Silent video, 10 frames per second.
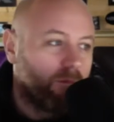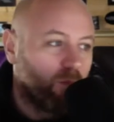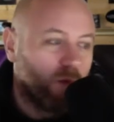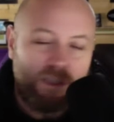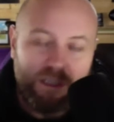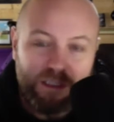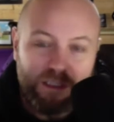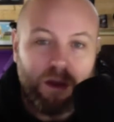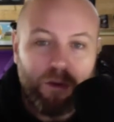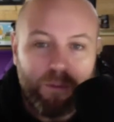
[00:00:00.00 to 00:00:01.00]
which is
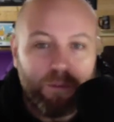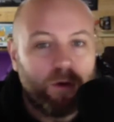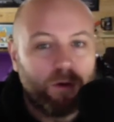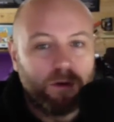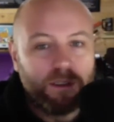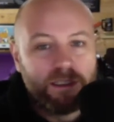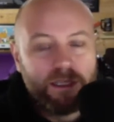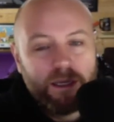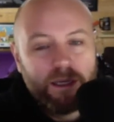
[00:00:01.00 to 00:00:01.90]
so important, isn't it?